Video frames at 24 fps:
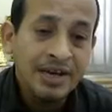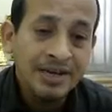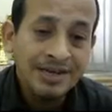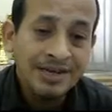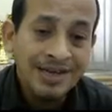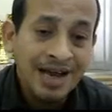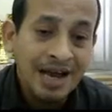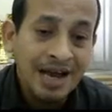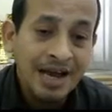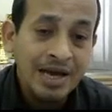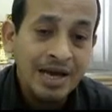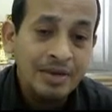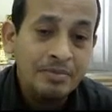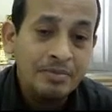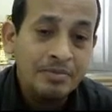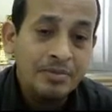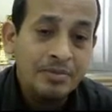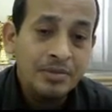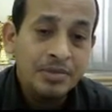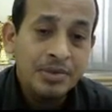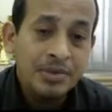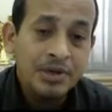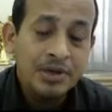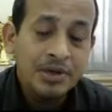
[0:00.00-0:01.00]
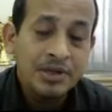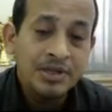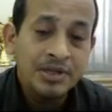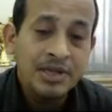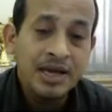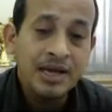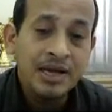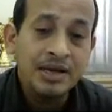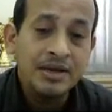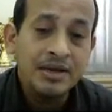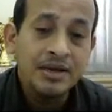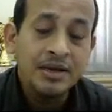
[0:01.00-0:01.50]
time,
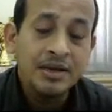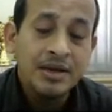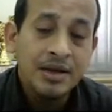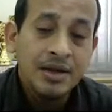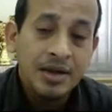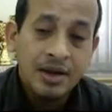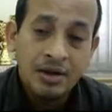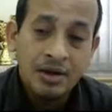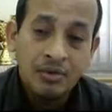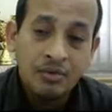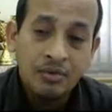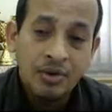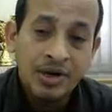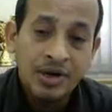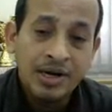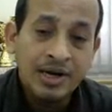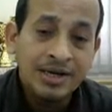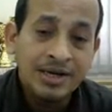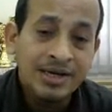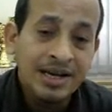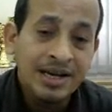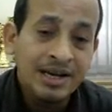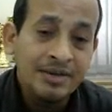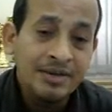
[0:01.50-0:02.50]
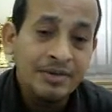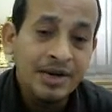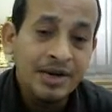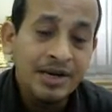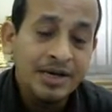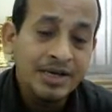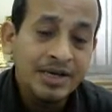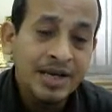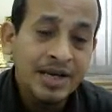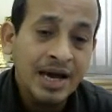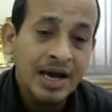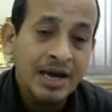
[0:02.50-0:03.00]
then order
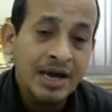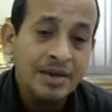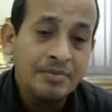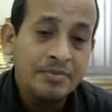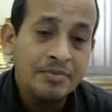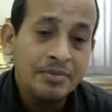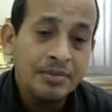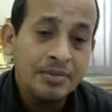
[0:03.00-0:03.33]
delivery time.